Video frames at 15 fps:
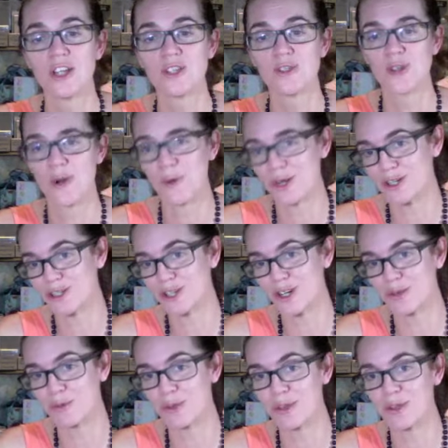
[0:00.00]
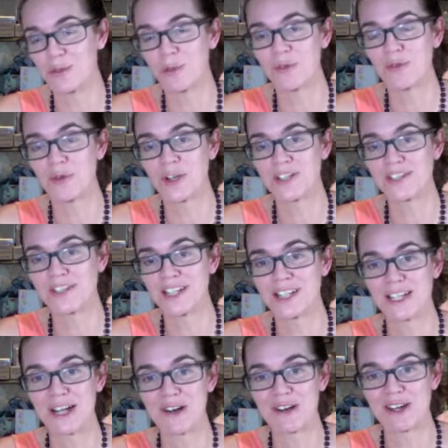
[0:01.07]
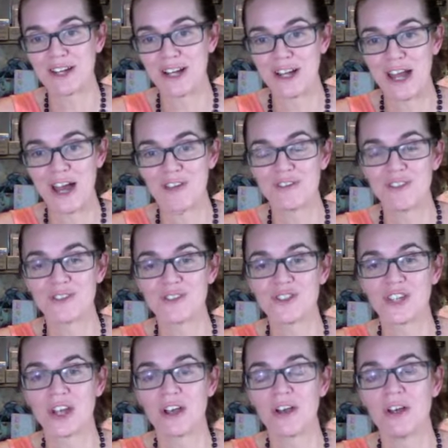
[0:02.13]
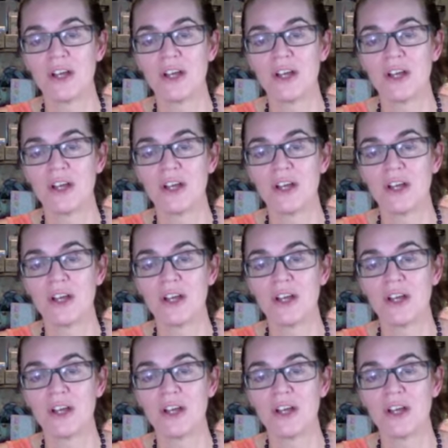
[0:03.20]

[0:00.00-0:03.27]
so I want to share it with you before I send it out and not have it to share.